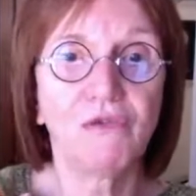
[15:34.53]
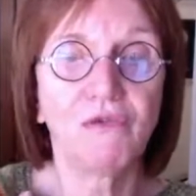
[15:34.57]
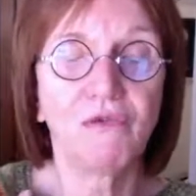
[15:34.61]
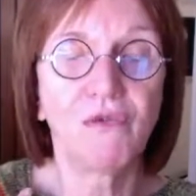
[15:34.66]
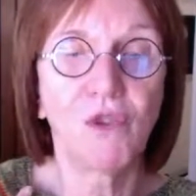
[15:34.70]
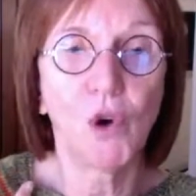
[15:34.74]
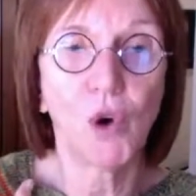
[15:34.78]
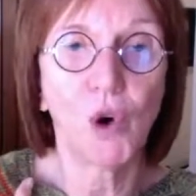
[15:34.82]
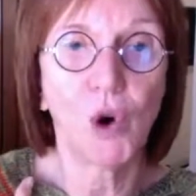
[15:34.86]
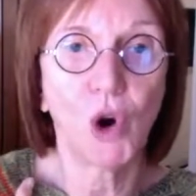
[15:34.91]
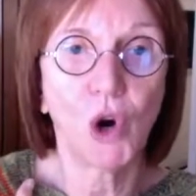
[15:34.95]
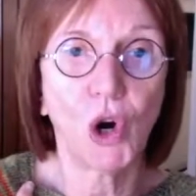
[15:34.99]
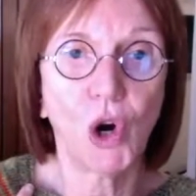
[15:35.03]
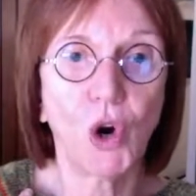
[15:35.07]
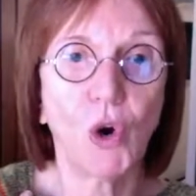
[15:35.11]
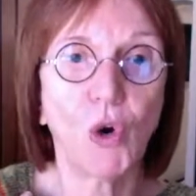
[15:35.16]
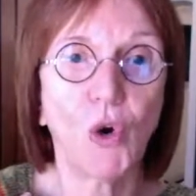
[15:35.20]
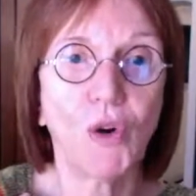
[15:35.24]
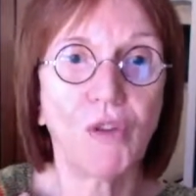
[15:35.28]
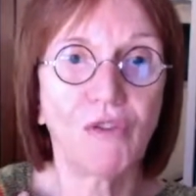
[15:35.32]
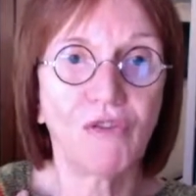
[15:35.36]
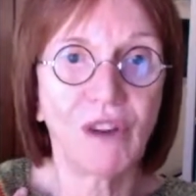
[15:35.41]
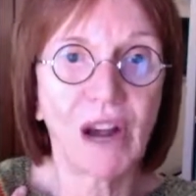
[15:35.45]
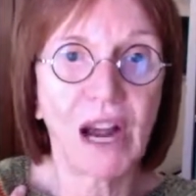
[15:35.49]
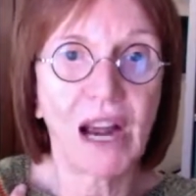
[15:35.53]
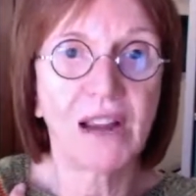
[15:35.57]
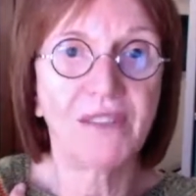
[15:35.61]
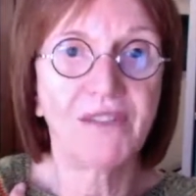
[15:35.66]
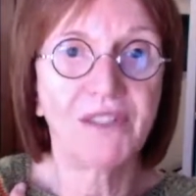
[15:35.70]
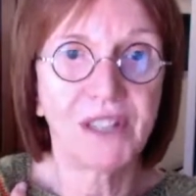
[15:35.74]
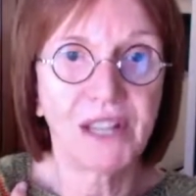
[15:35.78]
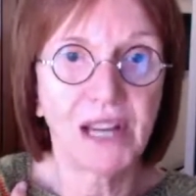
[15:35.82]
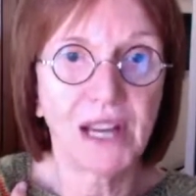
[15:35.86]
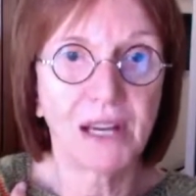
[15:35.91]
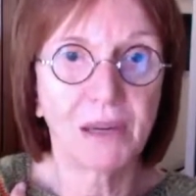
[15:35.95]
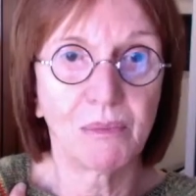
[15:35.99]
4 or 5
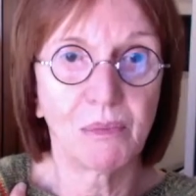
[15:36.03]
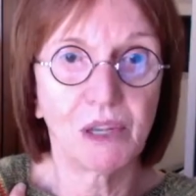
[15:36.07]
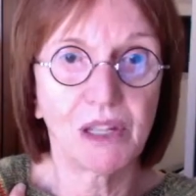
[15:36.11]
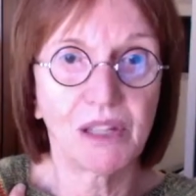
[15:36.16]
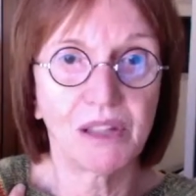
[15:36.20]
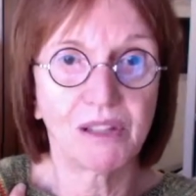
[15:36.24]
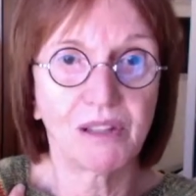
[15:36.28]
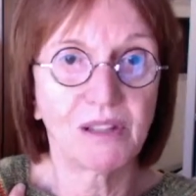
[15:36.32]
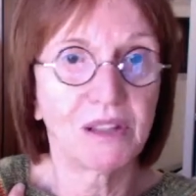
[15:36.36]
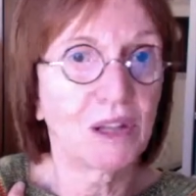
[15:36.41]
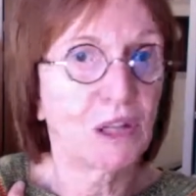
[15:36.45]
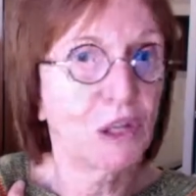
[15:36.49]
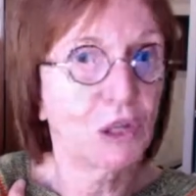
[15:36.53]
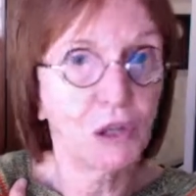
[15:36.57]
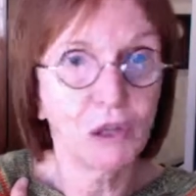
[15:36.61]
segments.